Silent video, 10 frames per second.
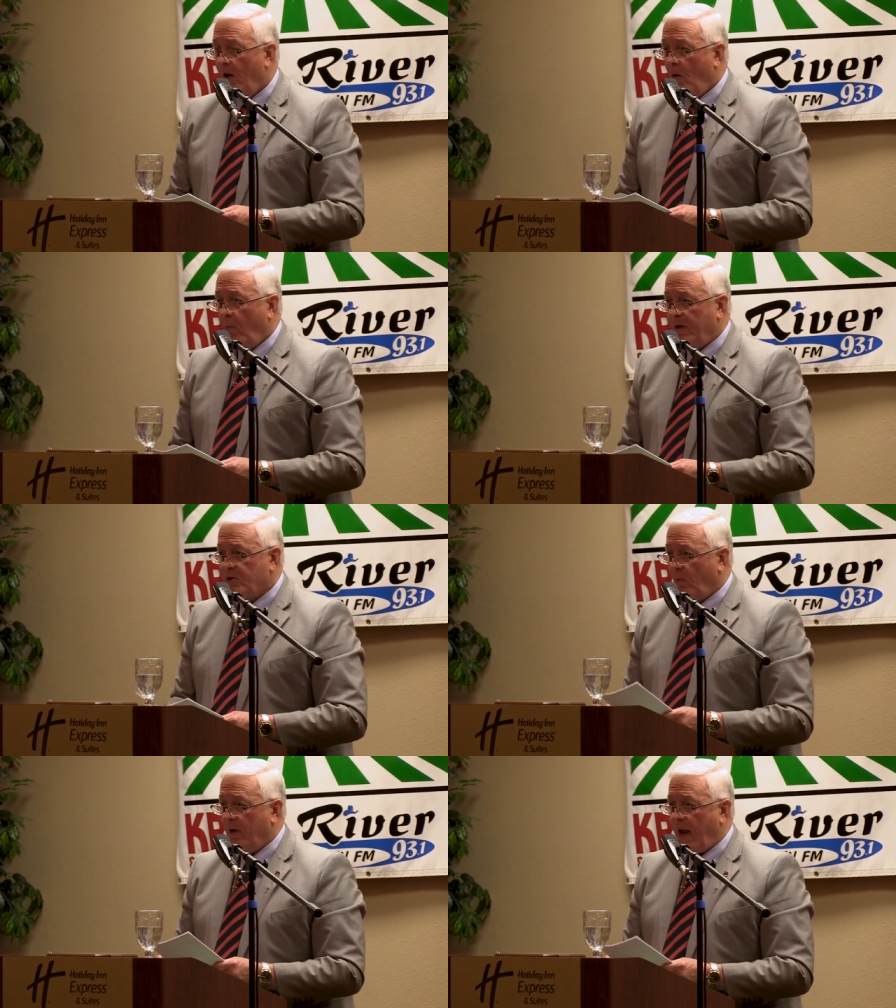
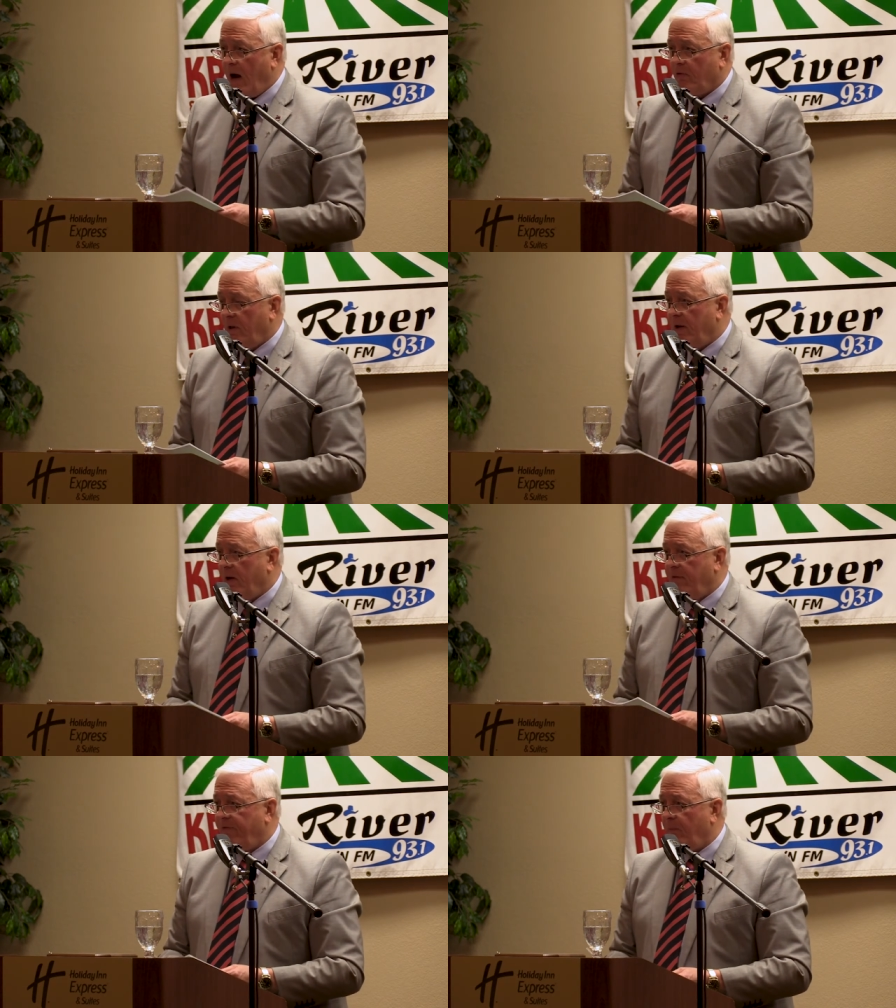which worked out really
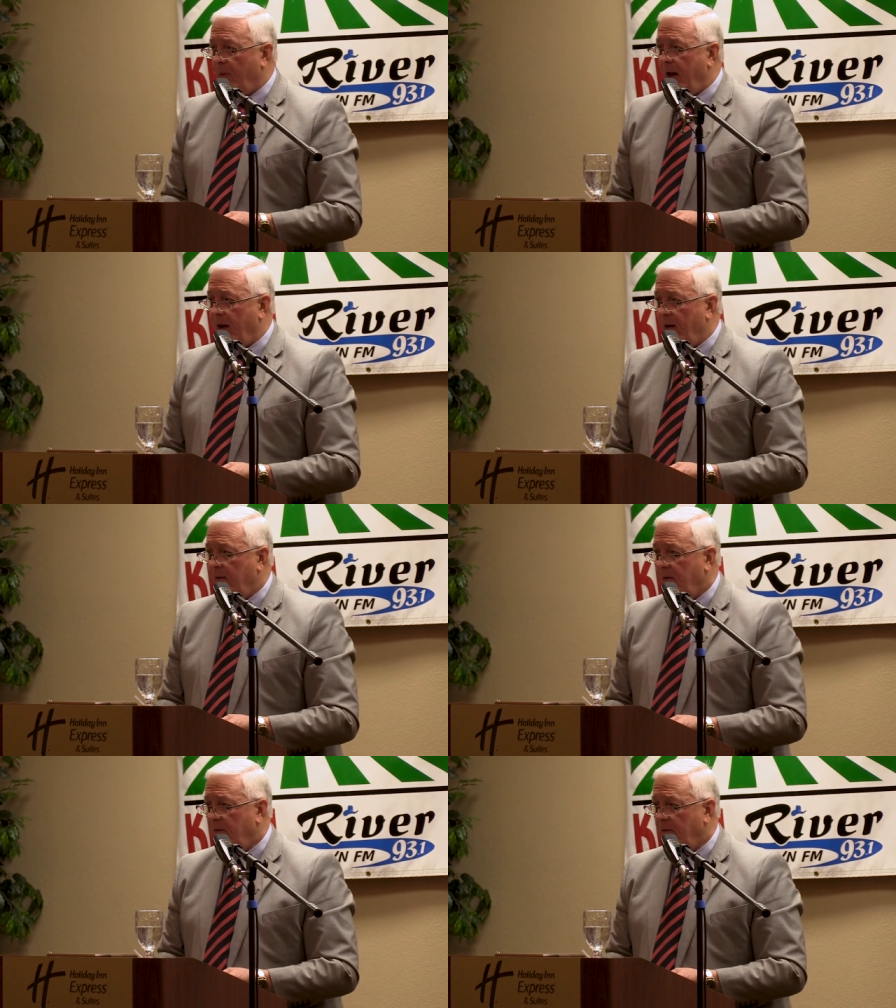good for me,
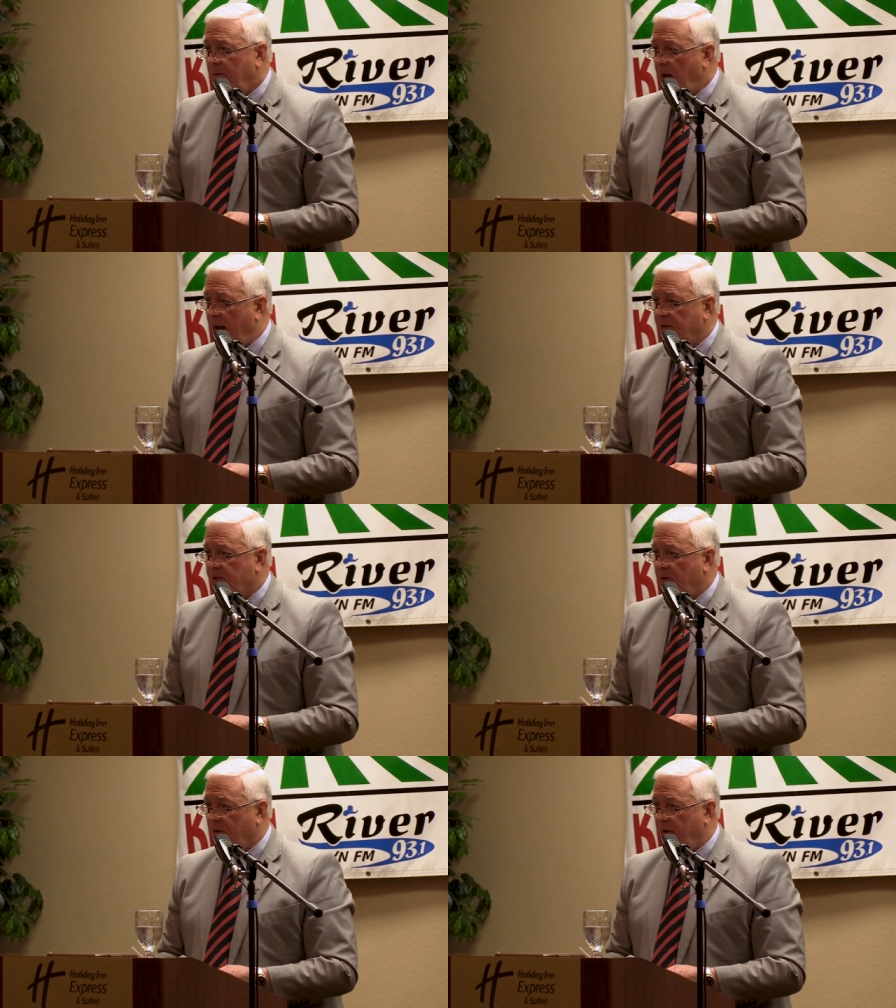not
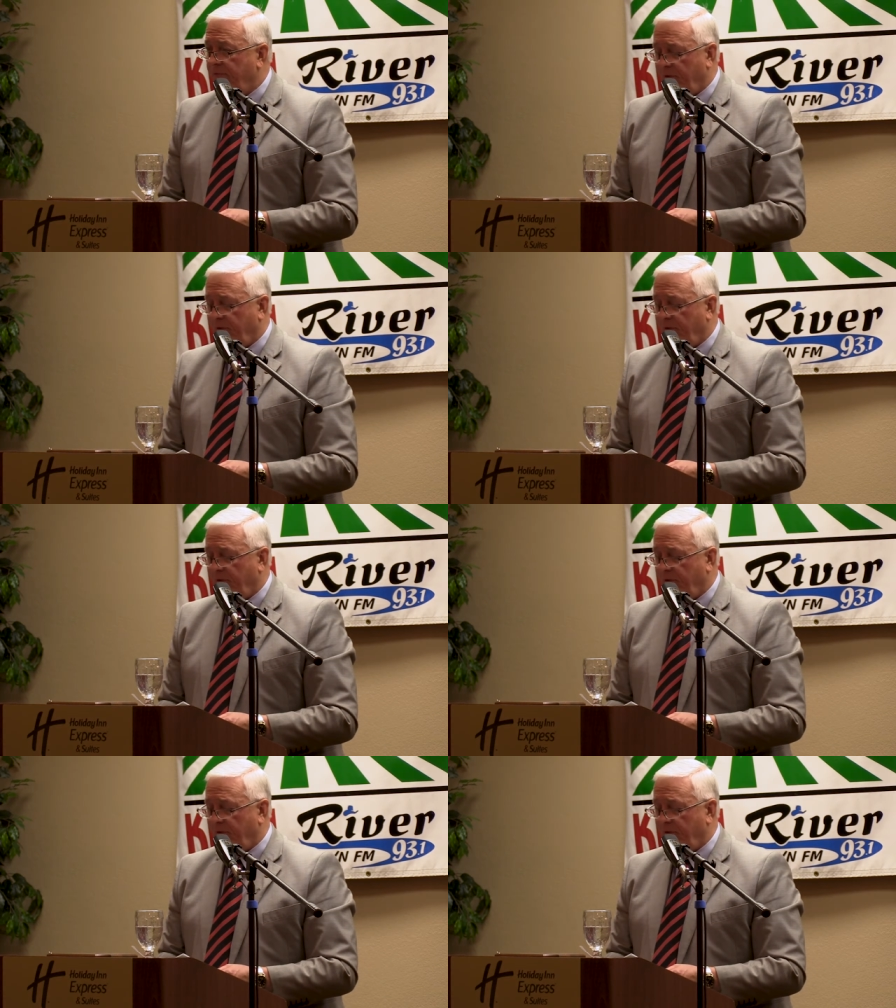so good for